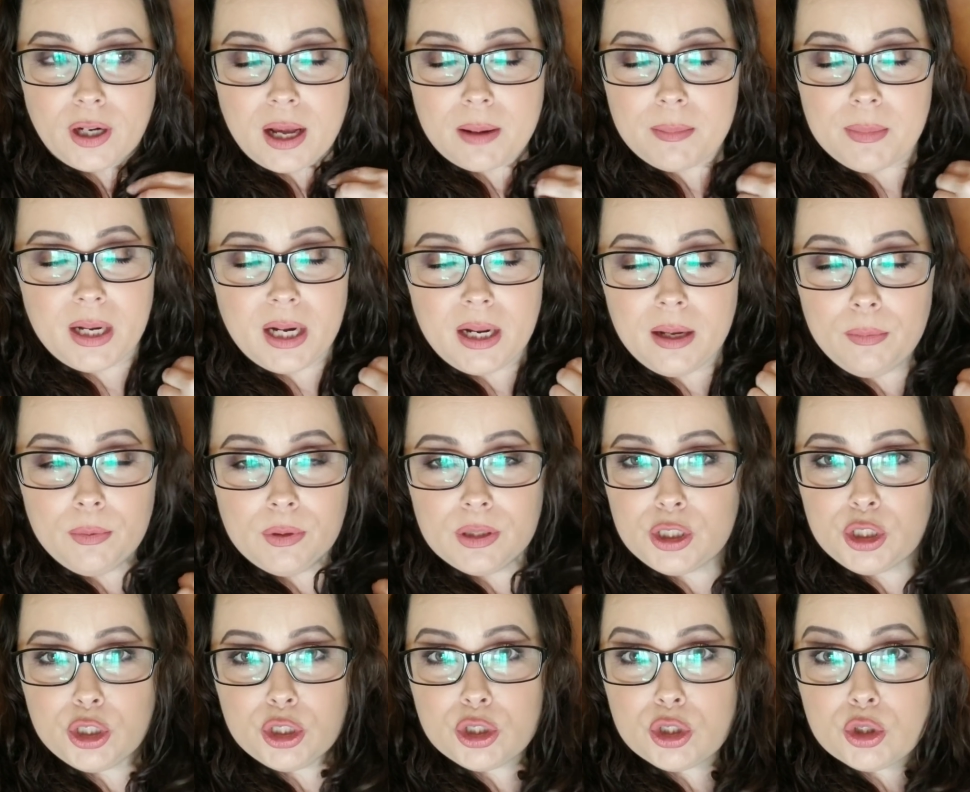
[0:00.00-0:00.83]
I mean, it
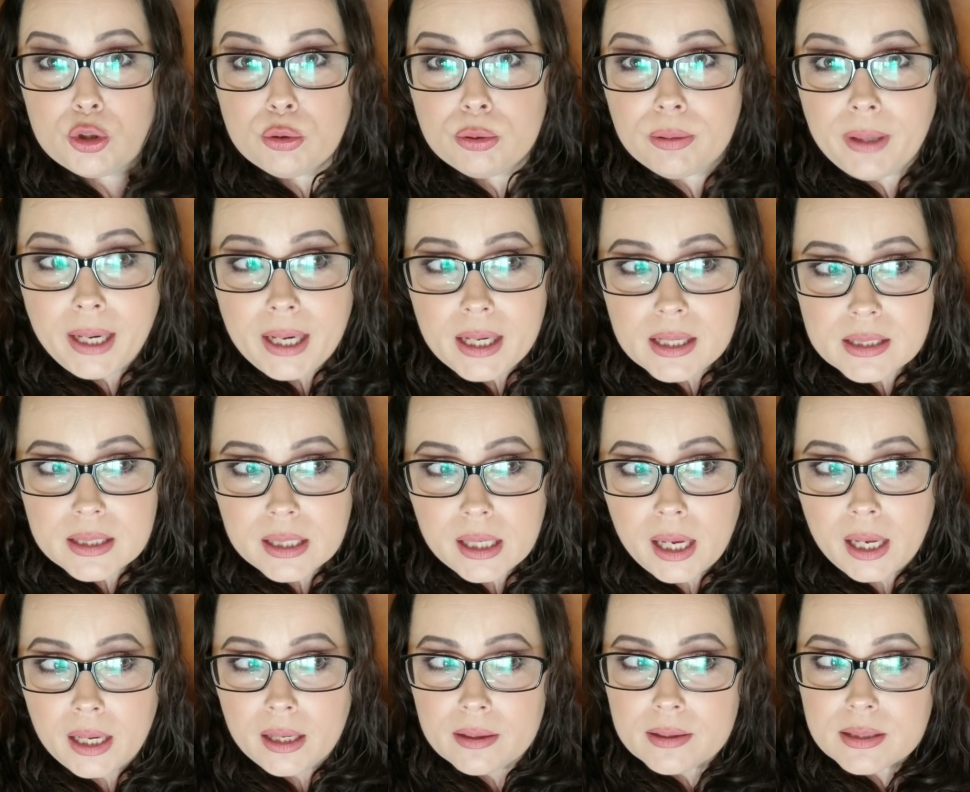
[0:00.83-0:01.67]
was just
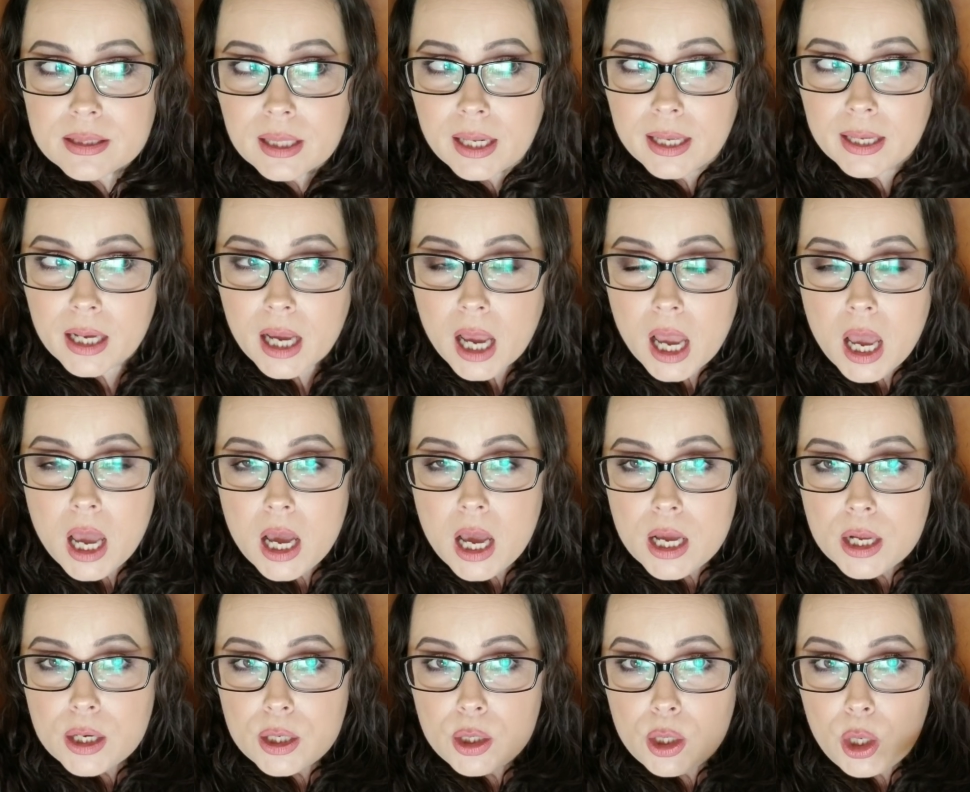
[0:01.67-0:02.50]
crazy. And it's like,
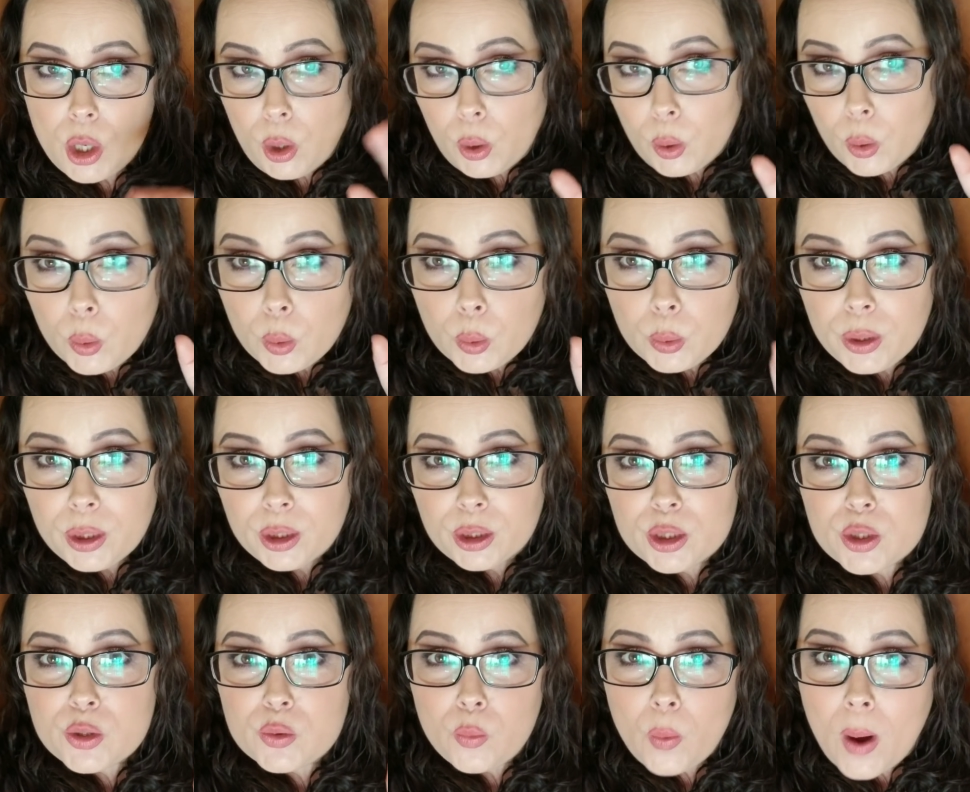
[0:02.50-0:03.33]
no,
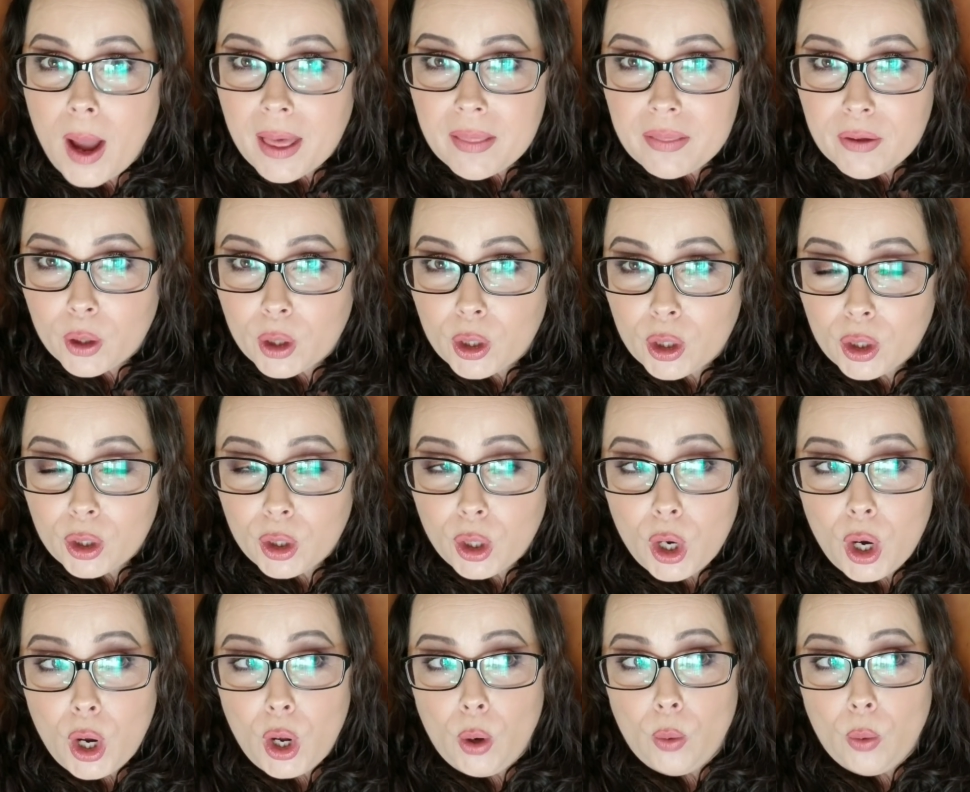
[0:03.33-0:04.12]
there's weather.